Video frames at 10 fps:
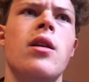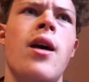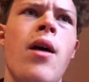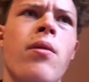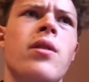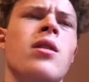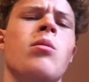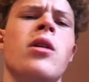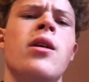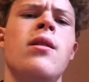Everything,
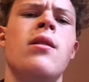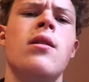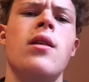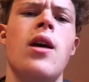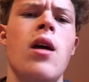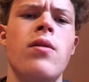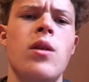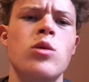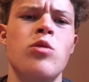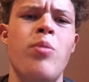man. Everything
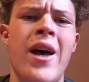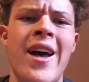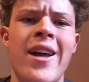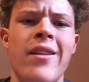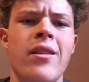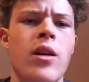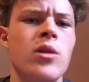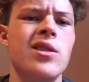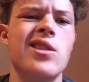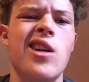was bad. I was
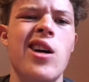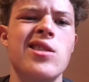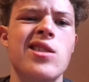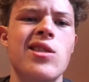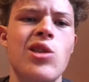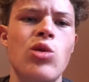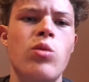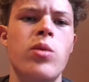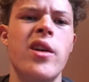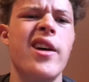in this constant
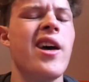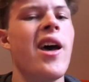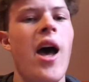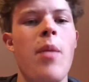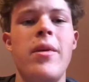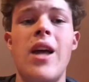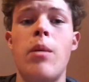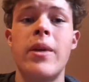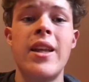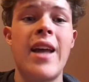loop. I mean, I'm
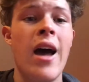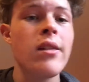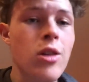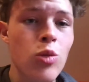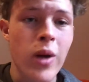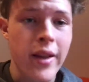getting out of the loop right